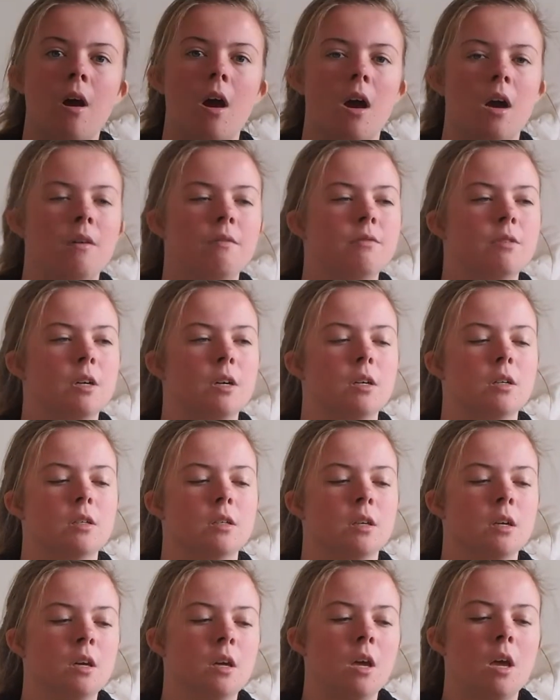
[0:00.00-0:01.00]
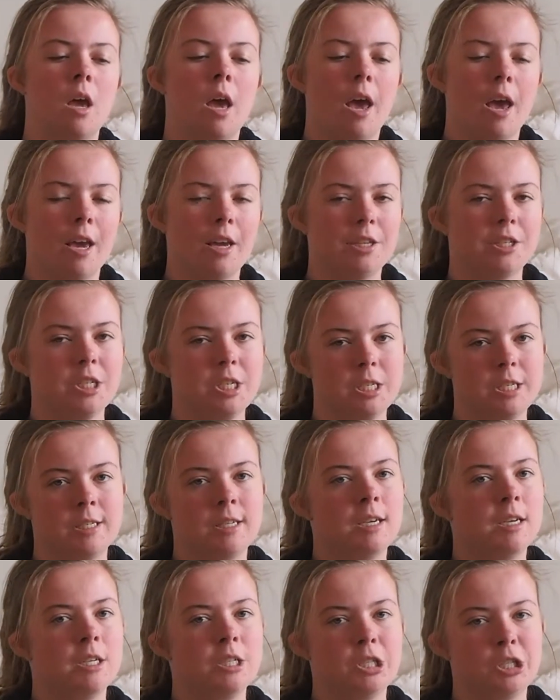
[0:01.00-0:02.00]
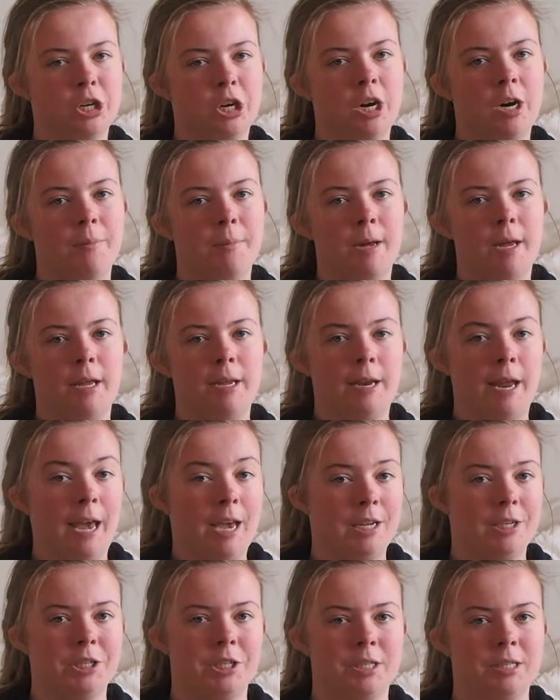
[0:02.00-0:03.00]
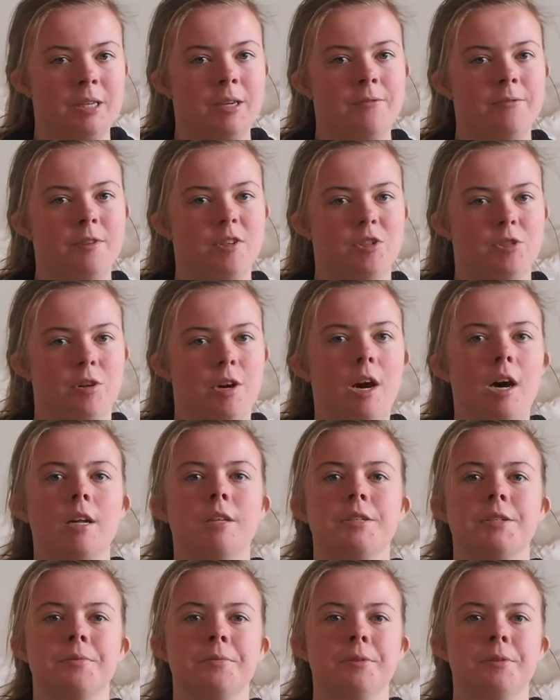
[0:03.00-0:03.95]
I've done HSC drama and HSC visual arts,